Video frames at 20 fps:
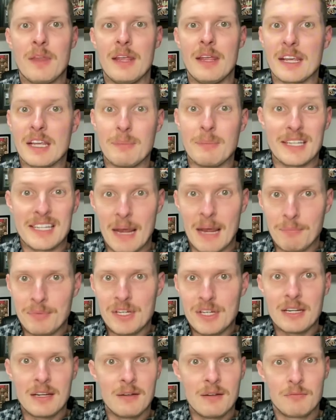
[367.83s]
It can be
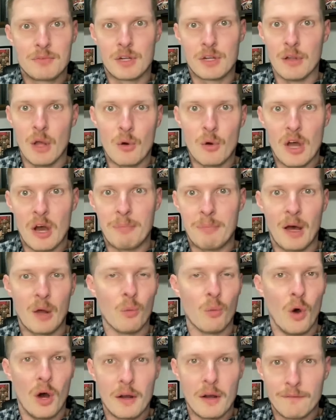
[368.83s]
tempting to load up
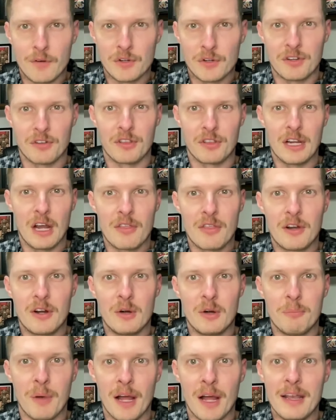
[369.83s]
on one versus the
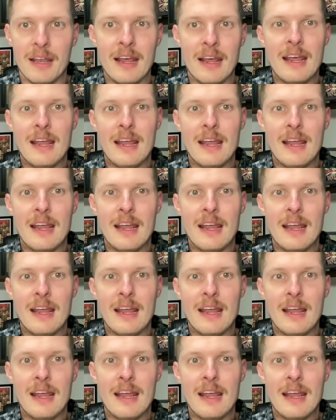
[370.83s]
other, but